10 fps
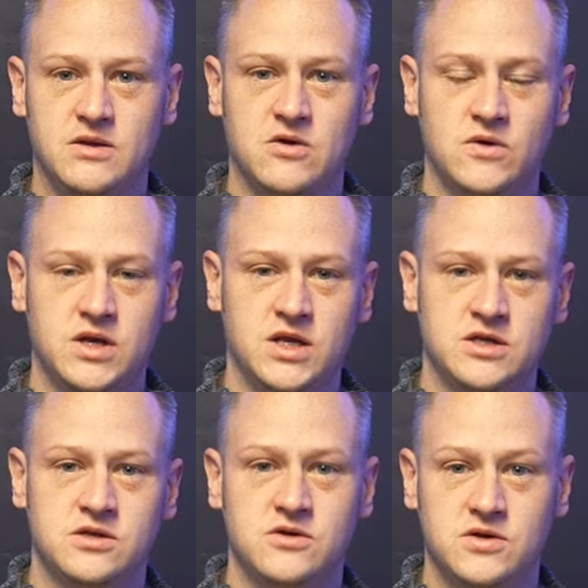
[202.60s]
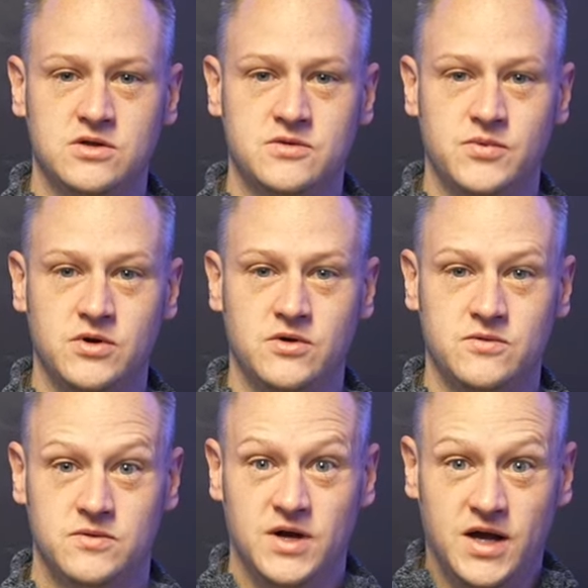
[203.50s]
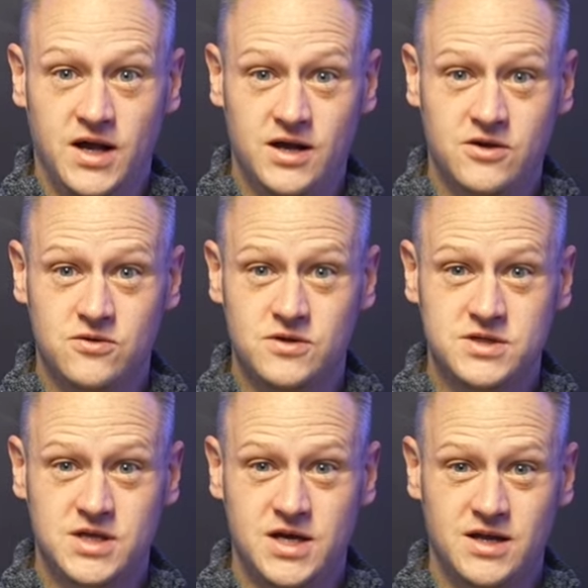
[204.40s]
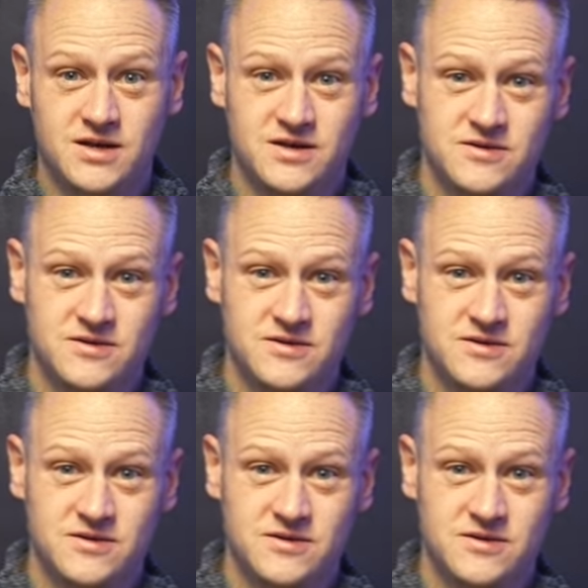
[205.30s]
going into your Delta Pro. How cool is that?